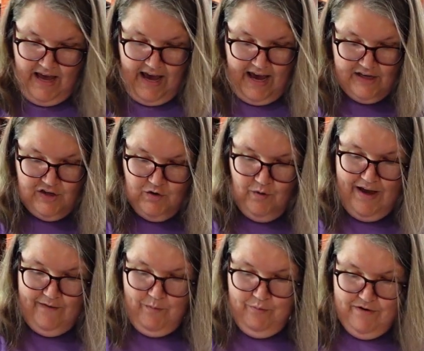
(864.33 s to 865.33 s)
I do
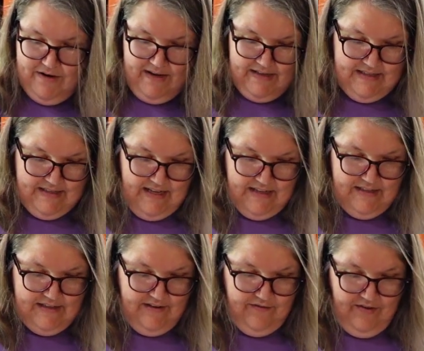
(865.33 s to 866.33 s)
have a pretty
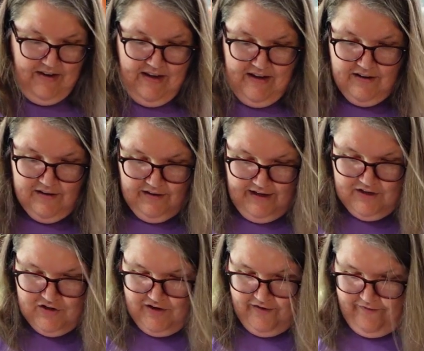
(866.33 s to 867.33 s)
extensive
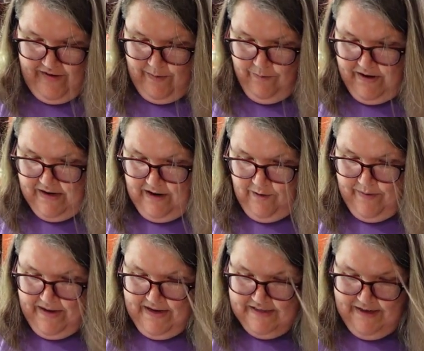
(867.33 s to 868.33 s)
collection of fabric now
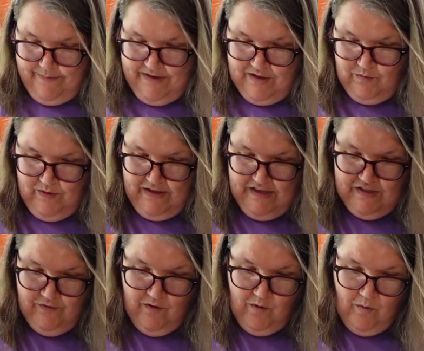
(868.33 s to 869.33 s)
because I've been doing this
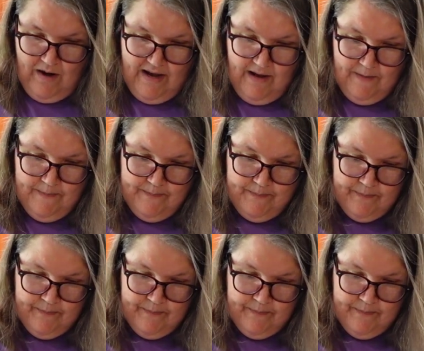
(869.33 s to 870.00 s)
for a while.